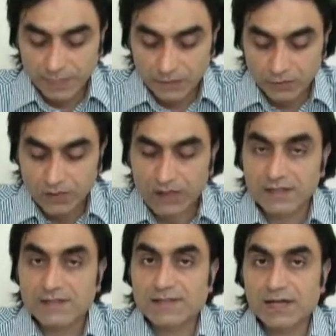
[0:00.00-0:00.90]
You will
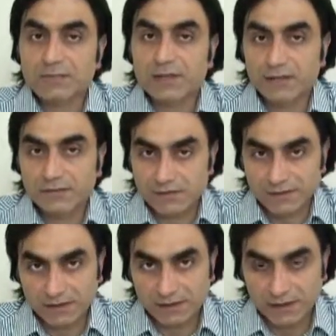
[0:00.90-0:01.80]
accept
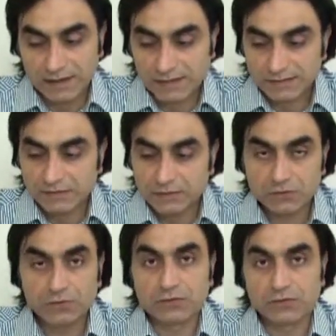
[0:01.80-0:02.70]
everything as
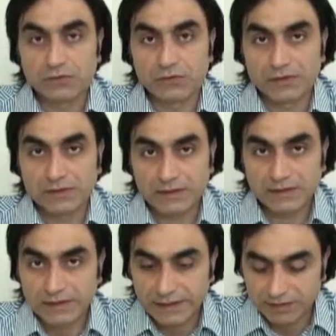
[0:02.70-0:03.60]
truth
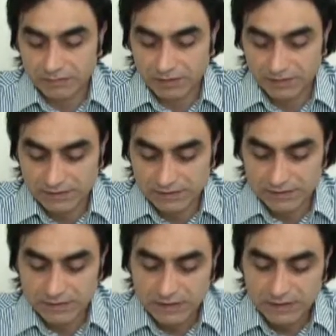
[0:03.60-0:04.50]
in that
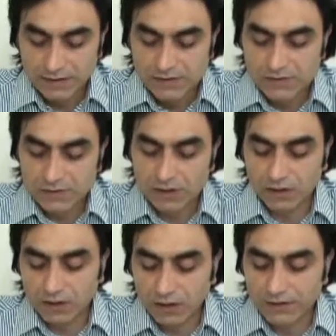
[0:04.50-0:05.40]
place. So
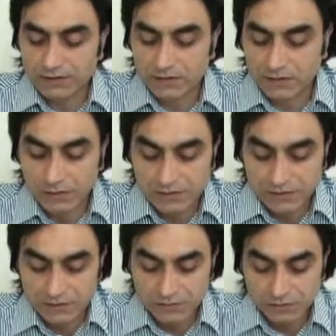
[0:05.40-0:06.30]
Allah
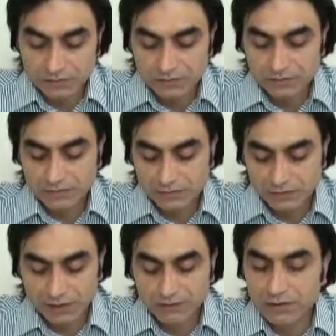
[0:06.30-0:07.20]
encouraged you to
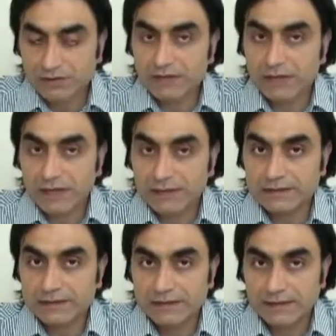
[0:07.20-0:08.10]
travel in the
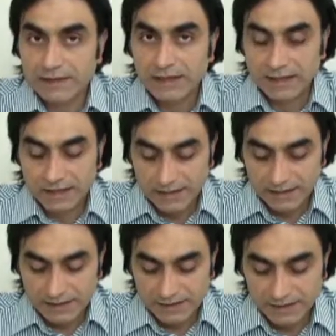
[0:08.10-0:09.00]
land.
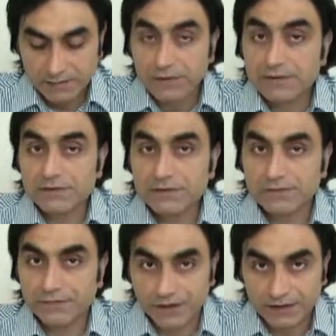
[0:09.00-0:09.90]
As a matter
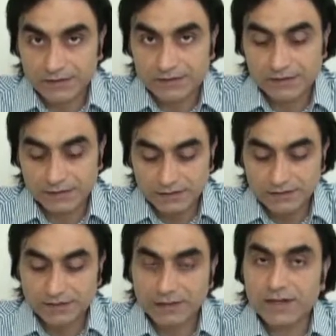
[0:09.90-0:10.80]
of fact, He
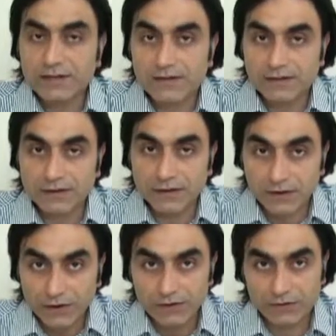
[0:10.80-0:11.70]
created the
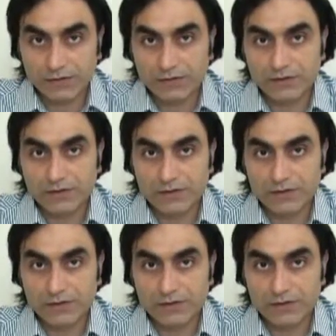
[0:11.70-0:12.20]
earth